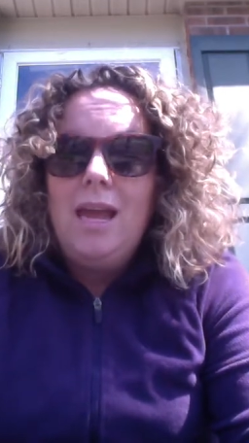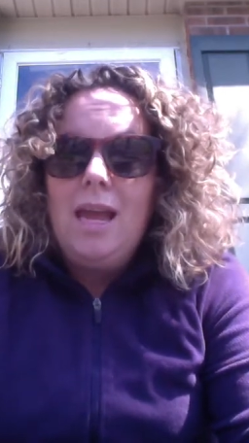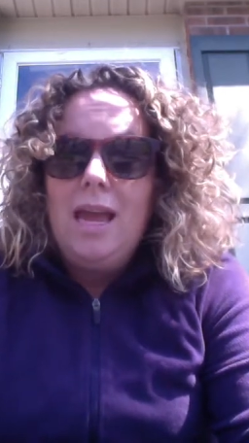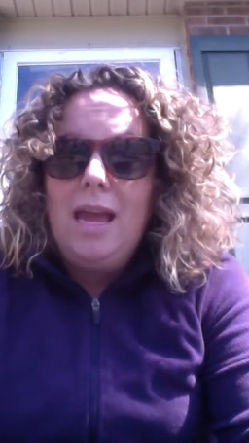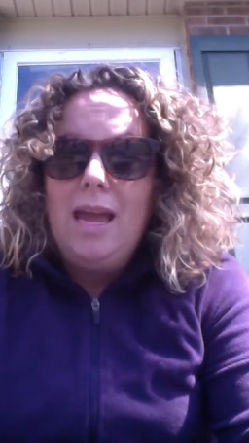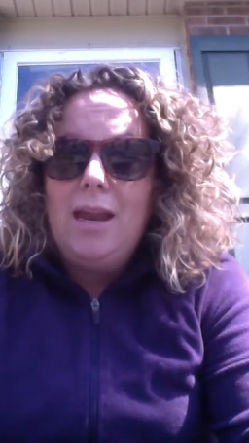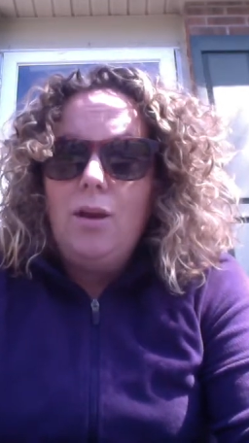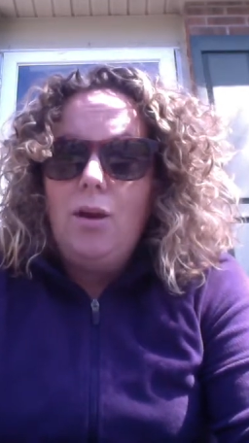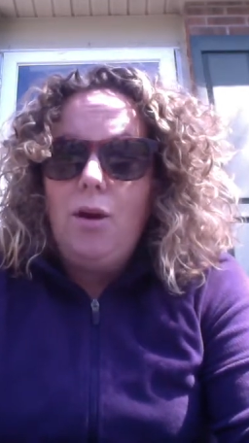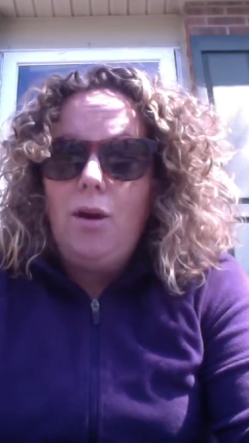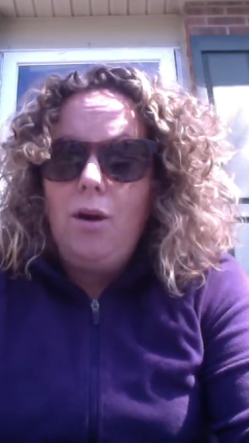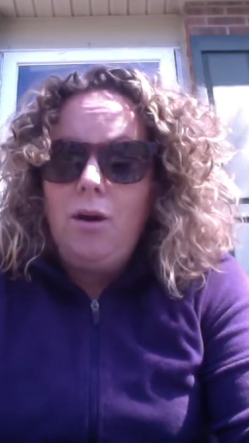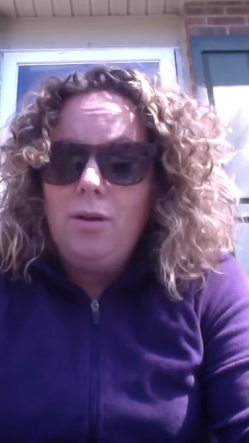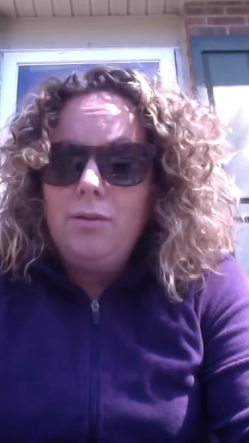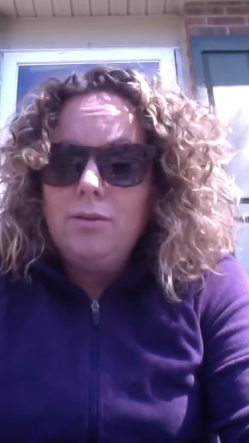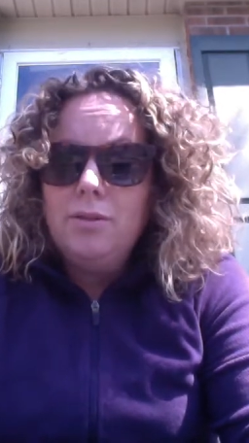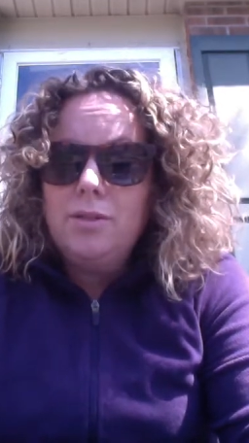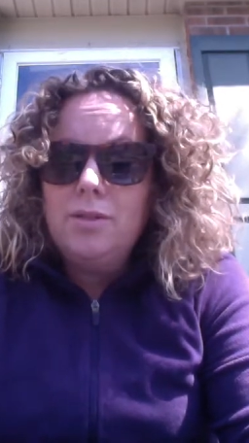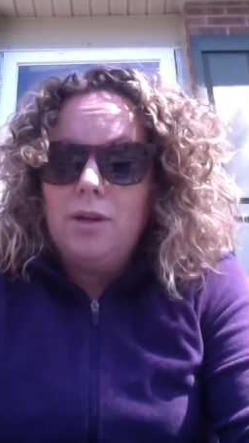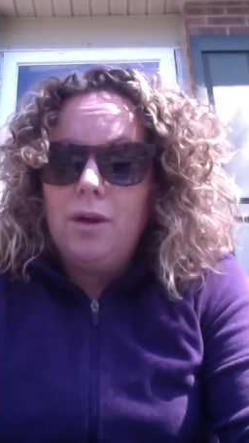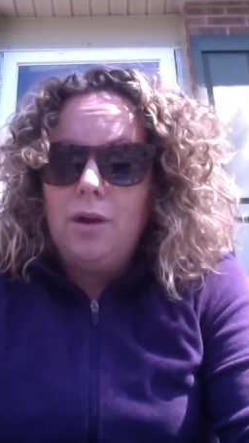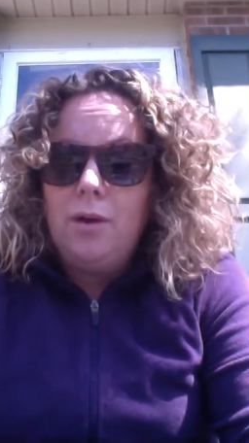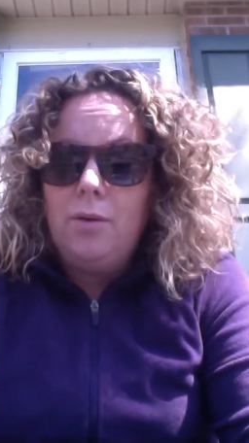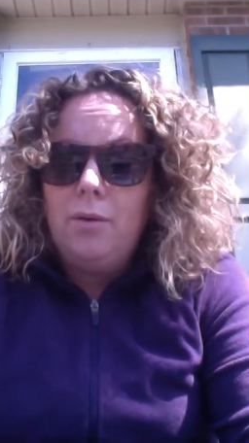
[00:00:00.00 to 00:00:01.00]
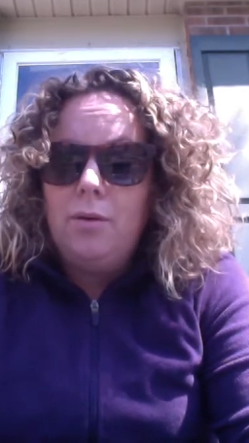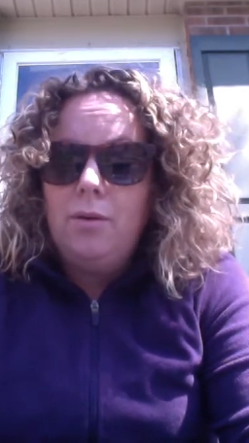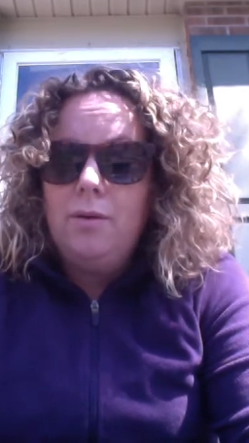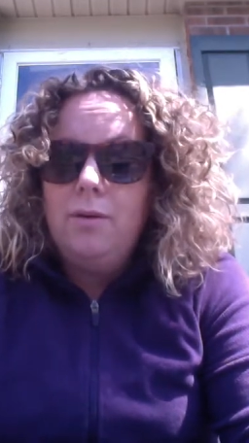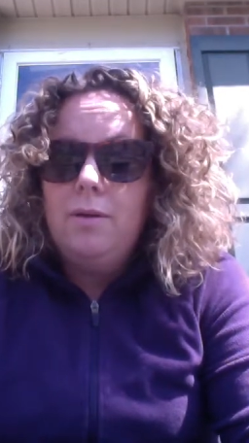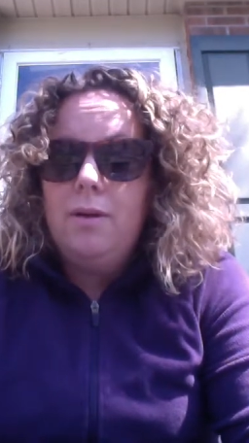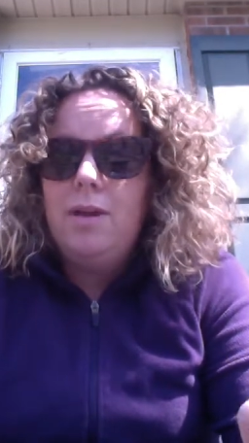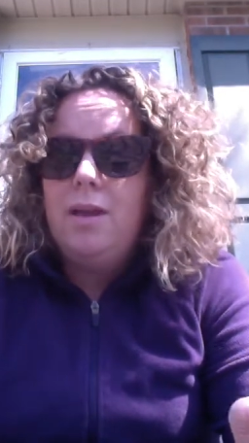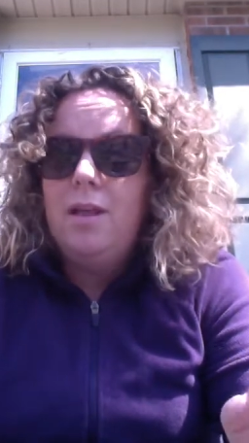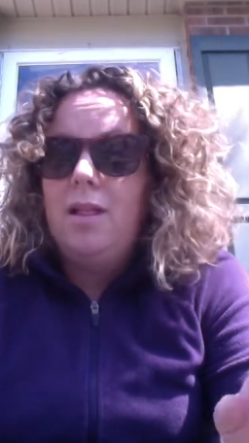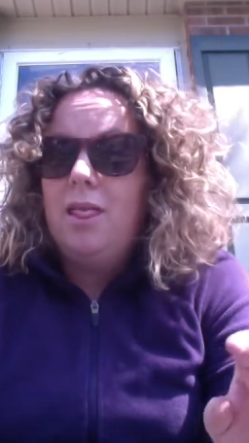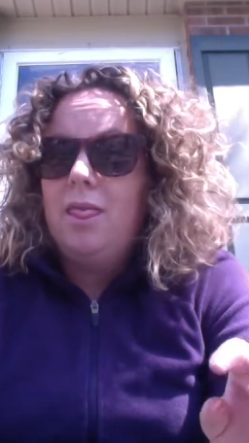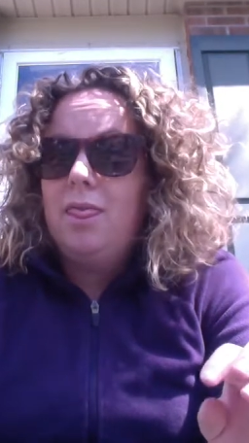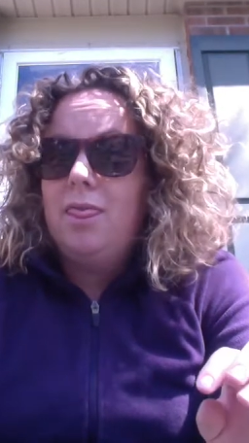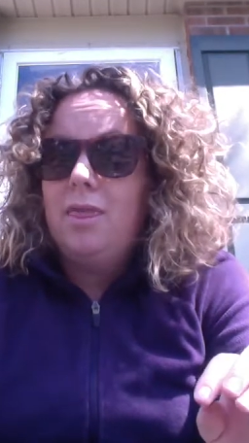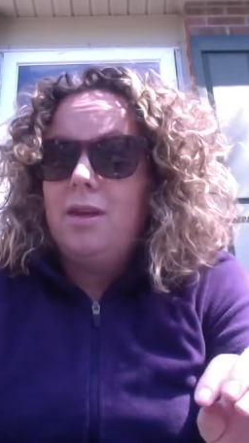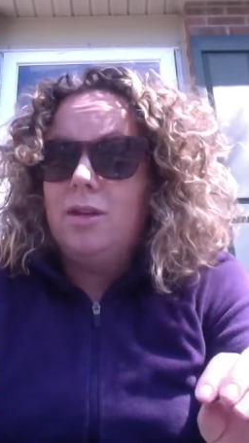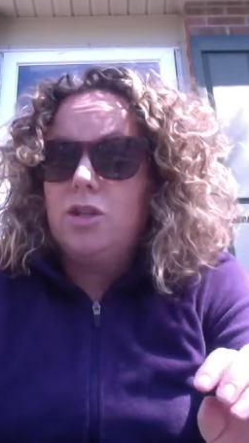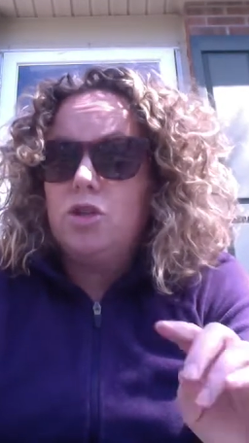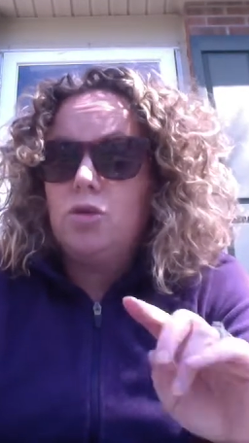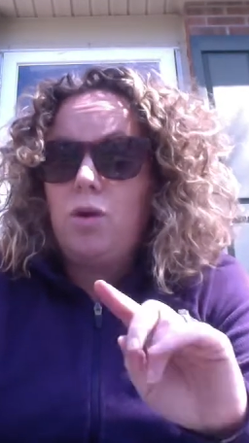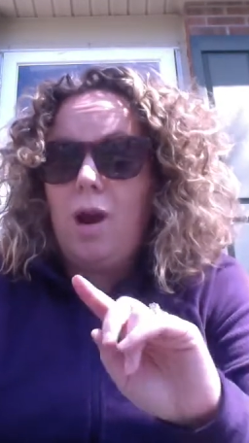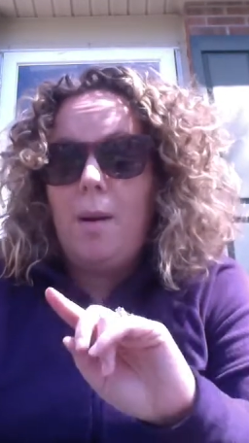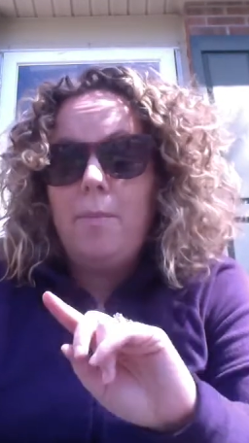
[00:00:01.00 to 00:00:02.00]
And also, the
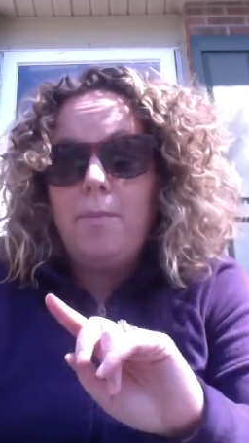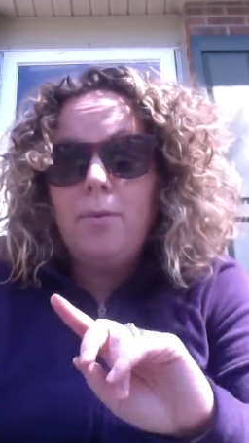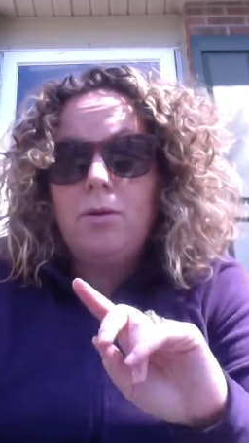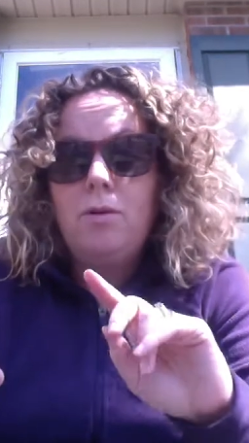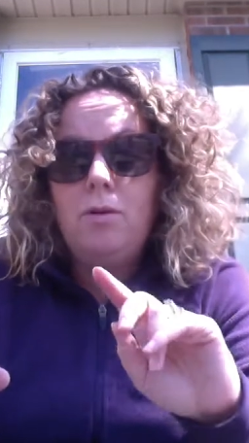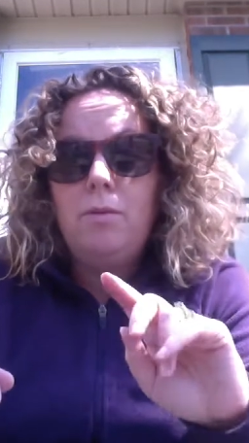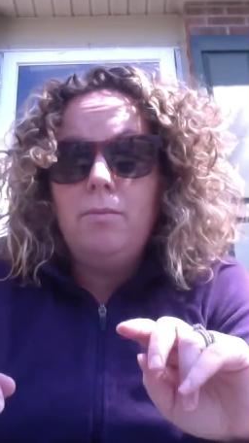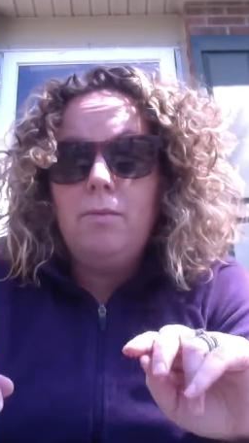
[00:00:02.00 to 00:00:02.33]
tropical